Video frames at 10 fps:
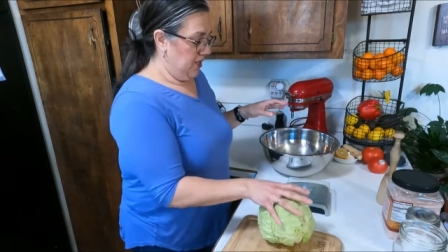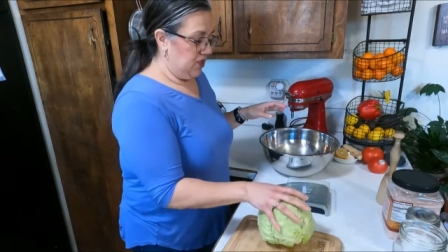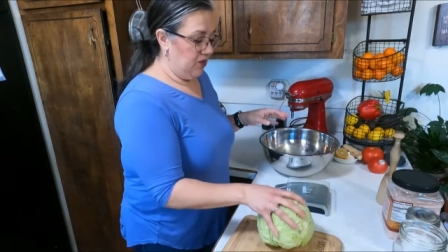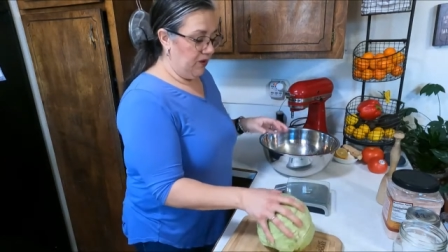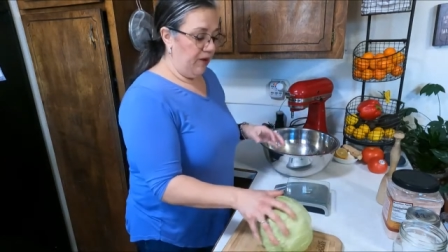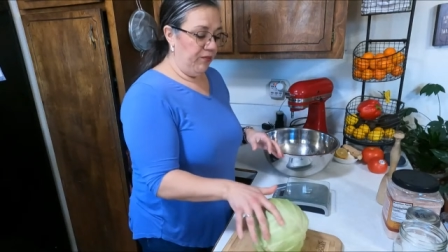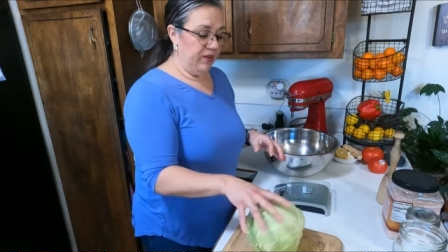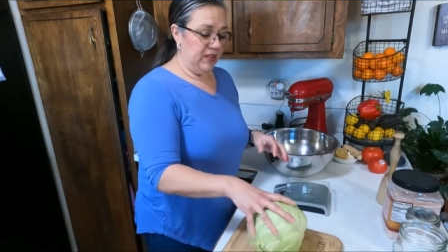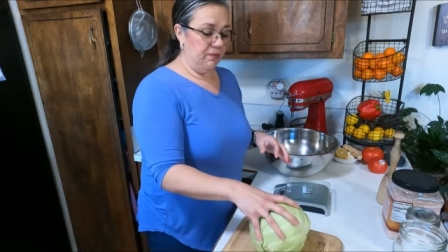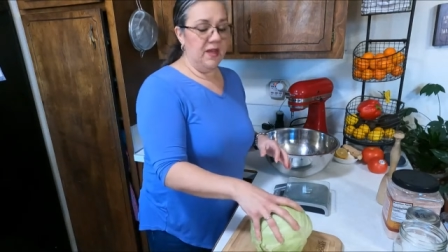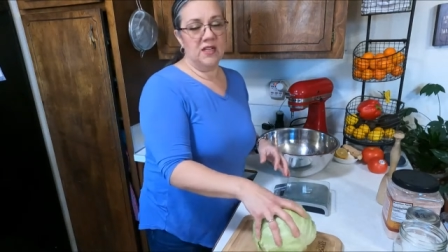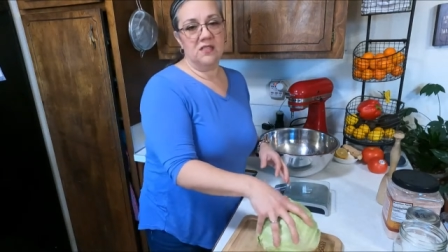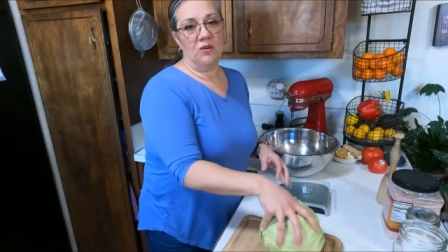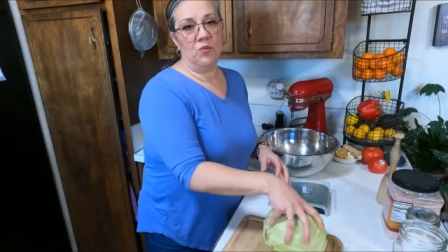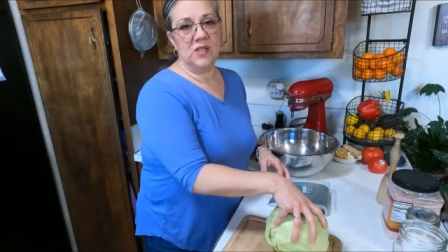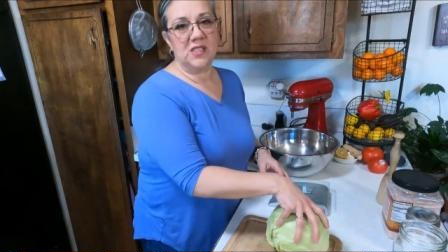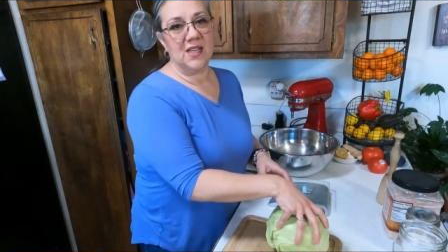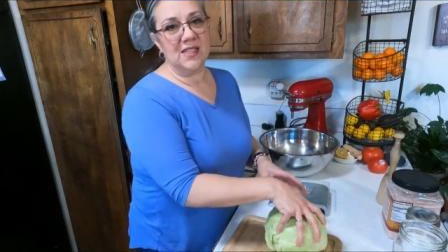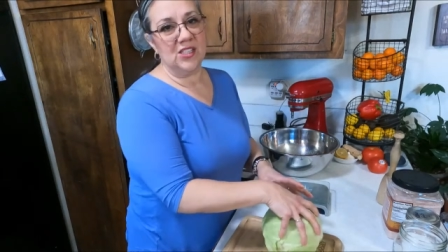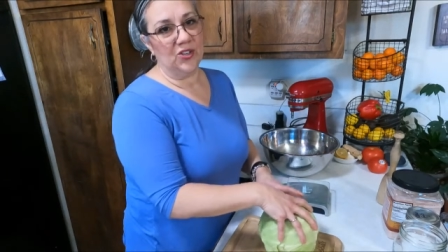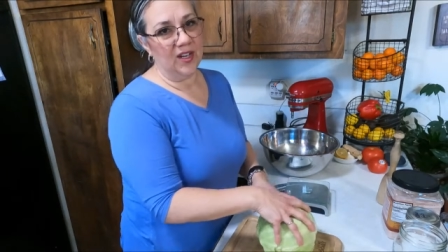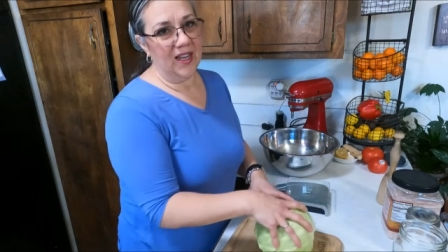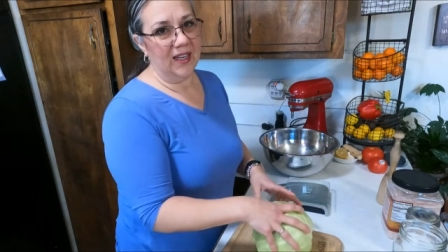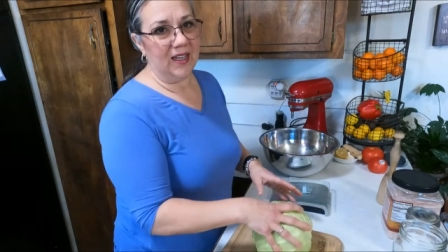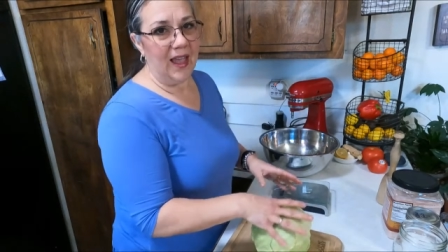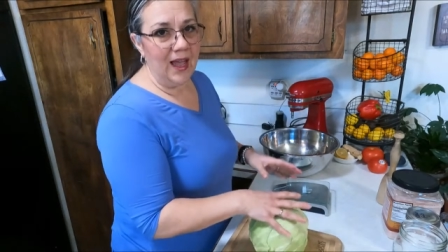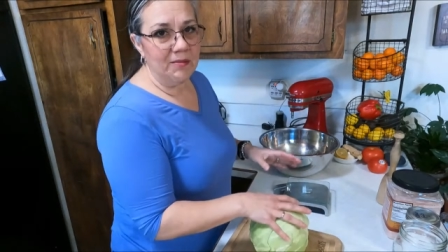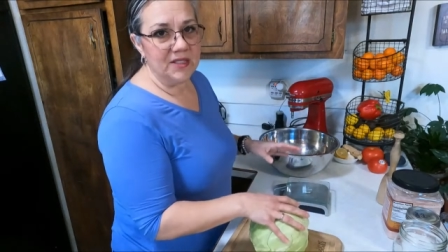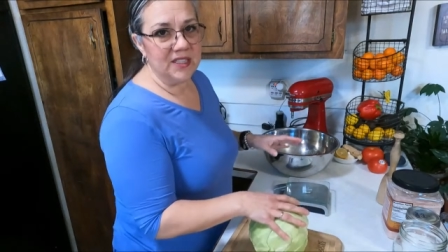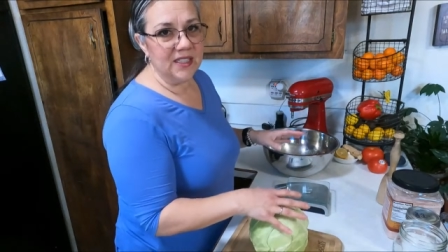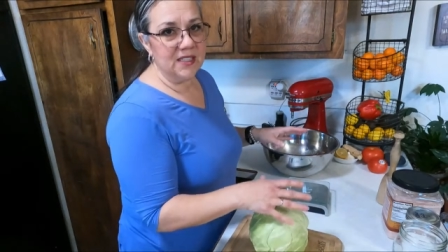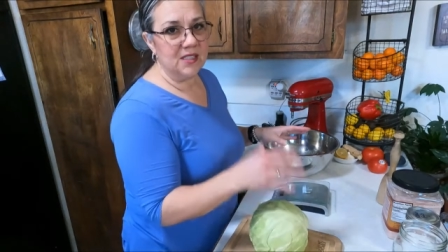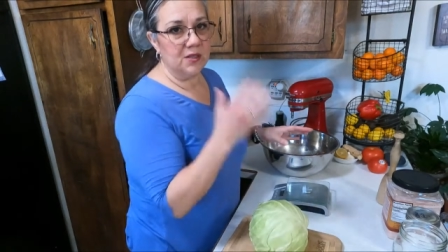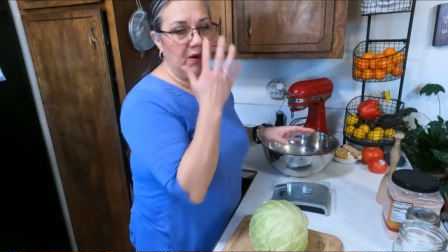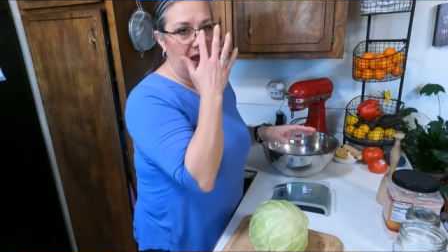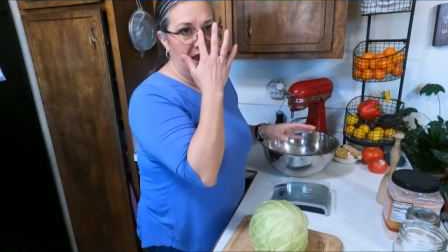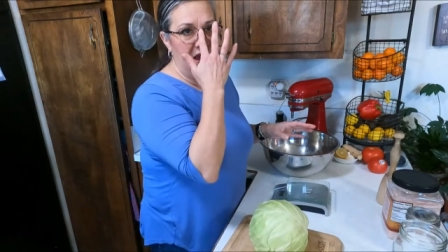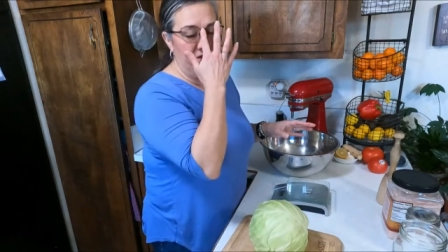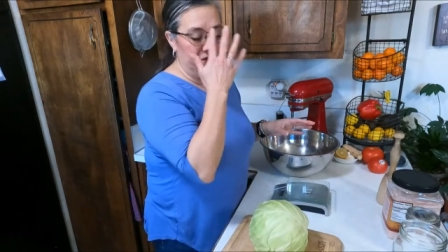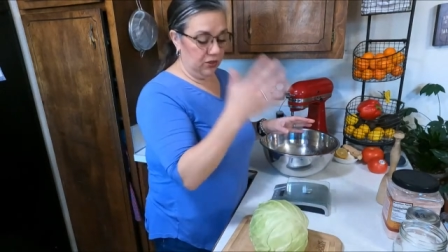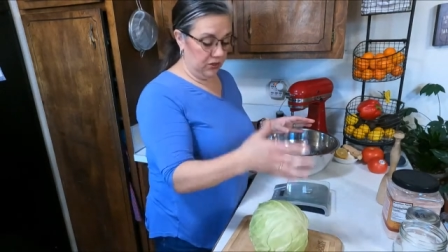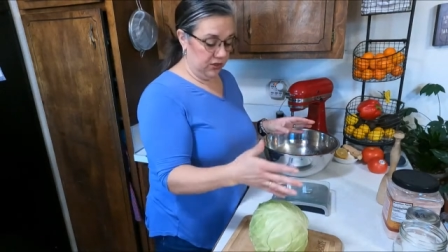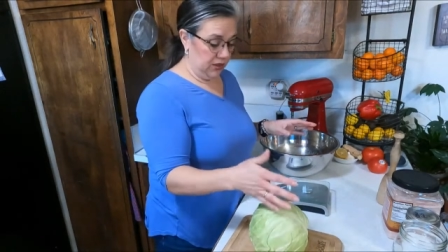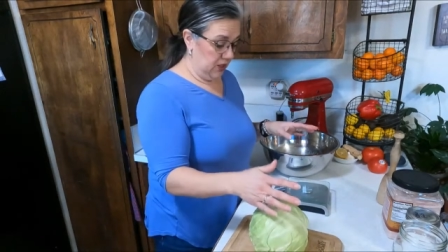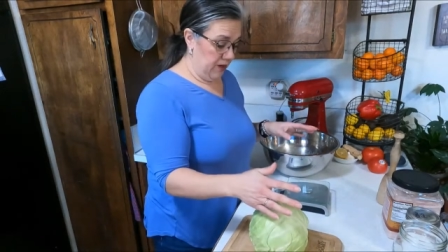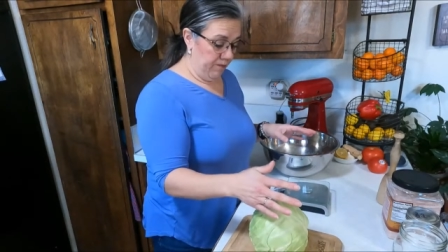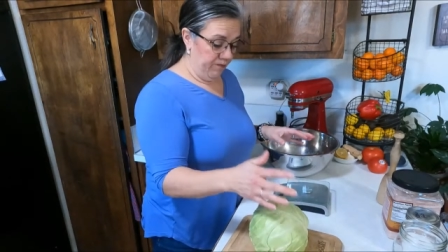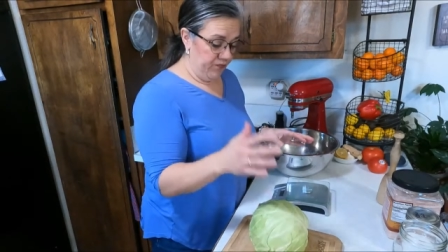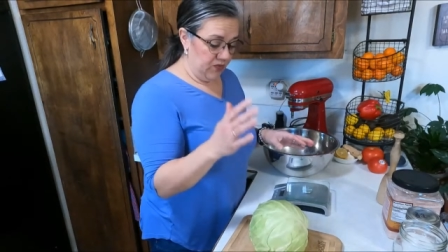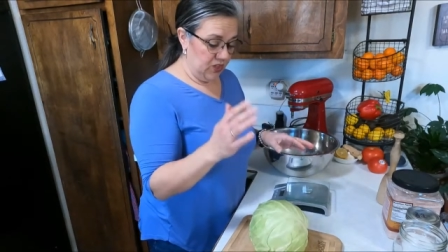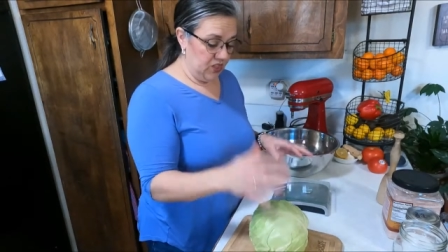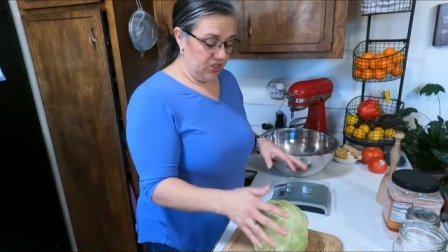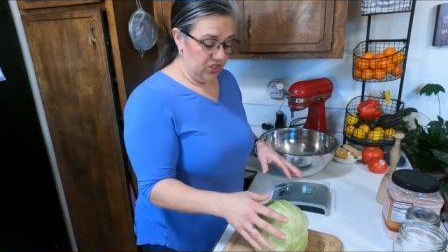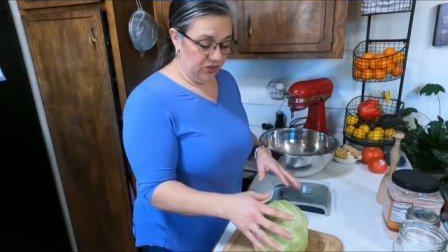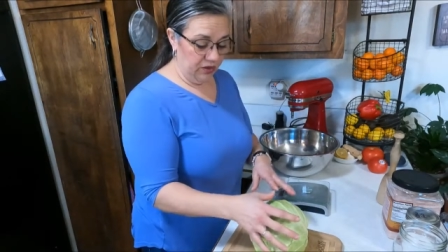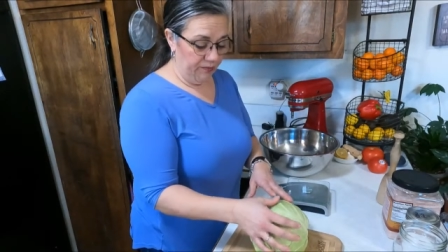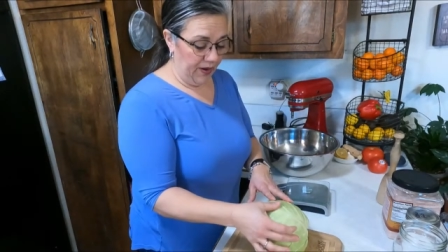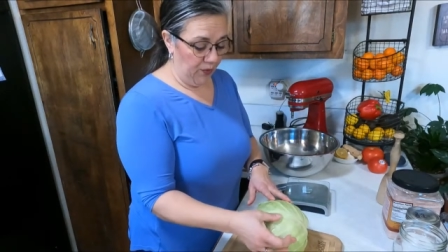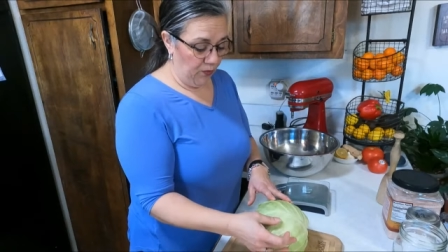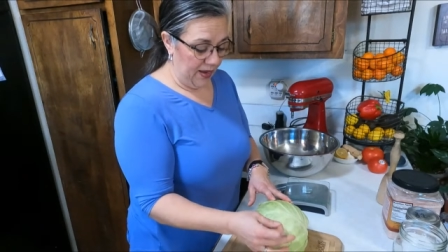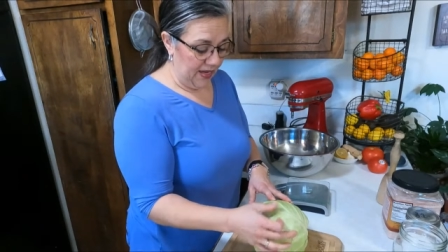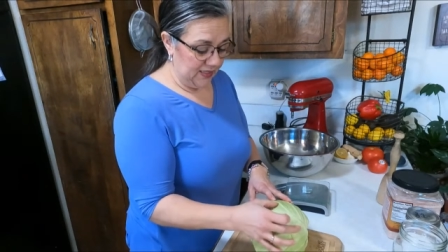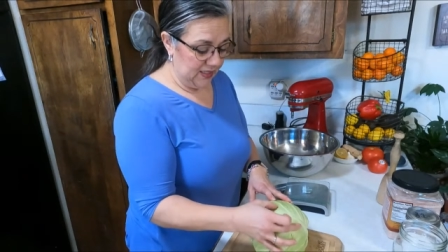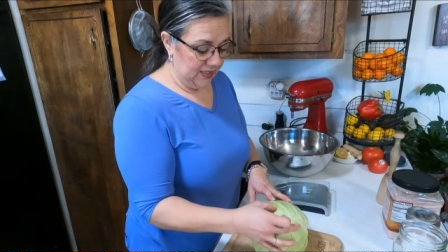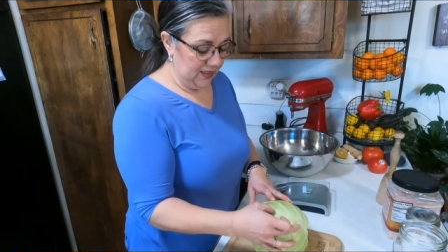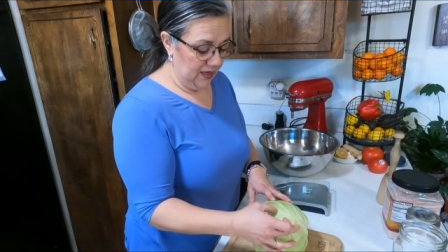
So it really depends on what size your head of cabbage is. So I have learned to just do it by weight.